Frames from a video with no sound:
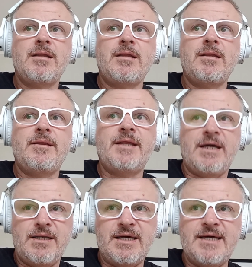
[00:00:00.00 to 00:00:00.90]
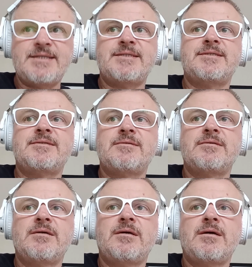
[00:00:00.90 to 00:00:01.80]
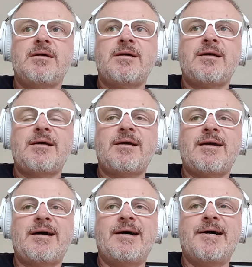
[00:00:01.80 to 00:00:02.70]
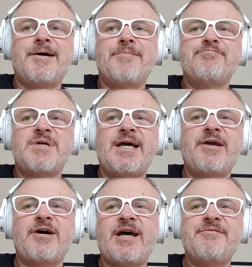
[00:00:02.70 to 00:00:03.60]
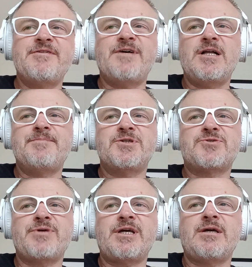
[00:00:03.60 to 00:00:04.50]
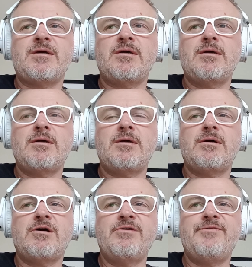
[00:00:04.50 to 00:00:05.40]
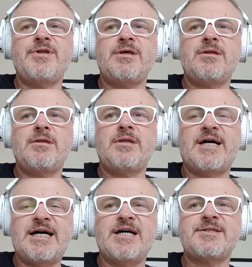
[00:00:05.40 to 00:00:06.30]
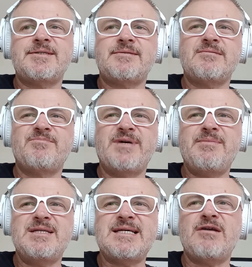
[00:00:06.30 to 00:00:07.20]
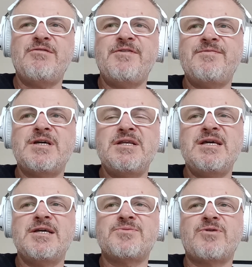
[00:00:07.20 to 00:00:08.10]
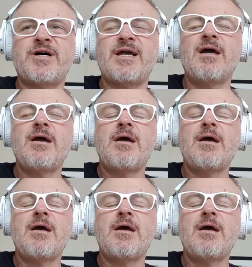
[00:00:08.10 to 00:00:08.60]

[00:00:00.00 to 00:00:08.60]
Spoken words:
yes. And I have developed a trick over the last maybe 10 or 15 years where